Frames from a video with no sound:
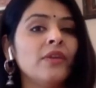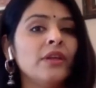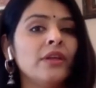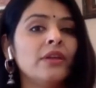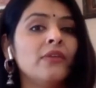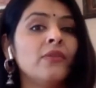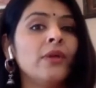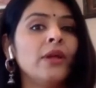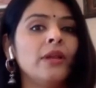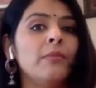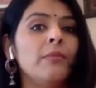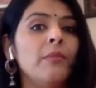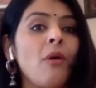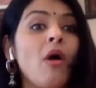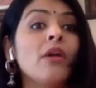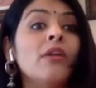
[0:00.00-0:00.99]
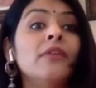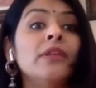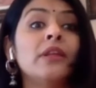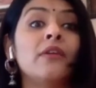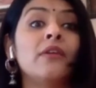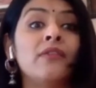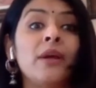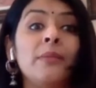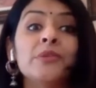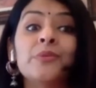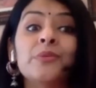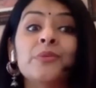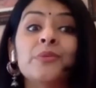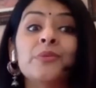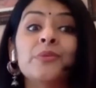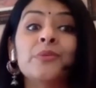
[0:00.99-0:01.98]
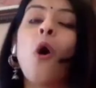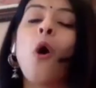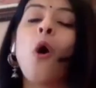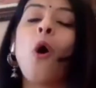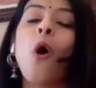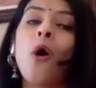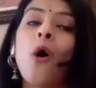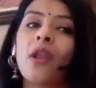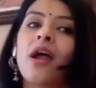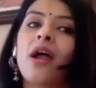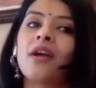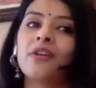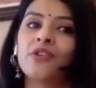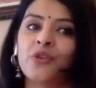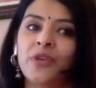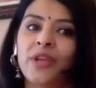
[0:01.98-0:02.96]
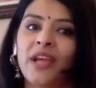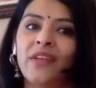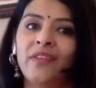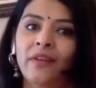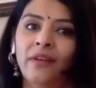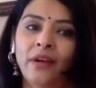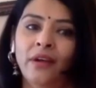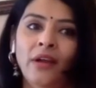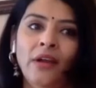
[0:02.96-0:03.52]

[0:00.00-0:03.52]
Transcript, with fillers: we can really bond with our family because we all are together.